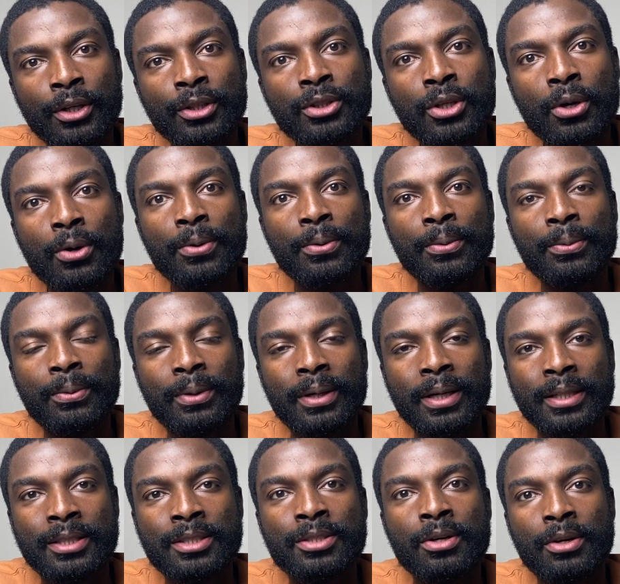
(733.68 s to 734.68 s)
So
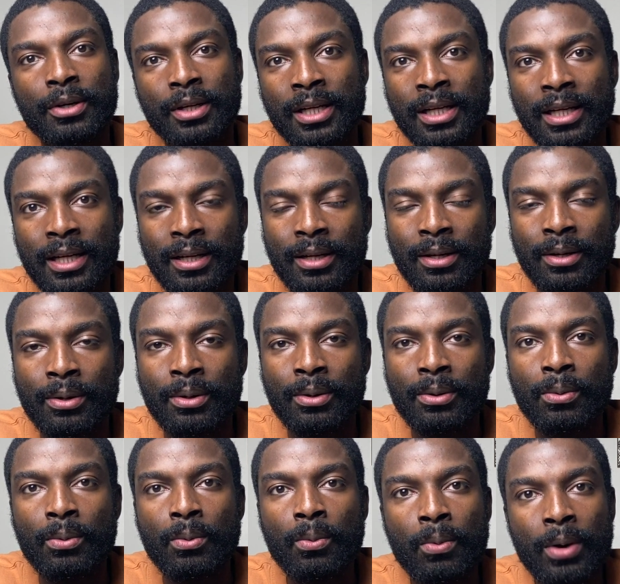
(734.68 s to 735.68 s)
it's not clear
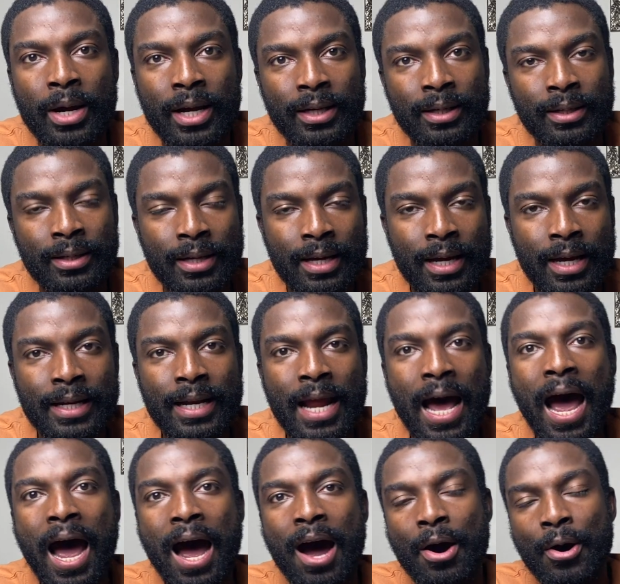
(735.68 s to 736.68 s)
when and
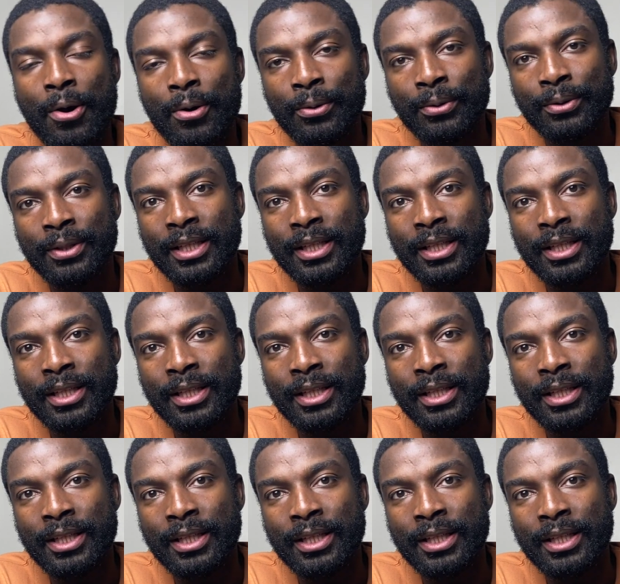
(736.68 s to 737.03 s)
how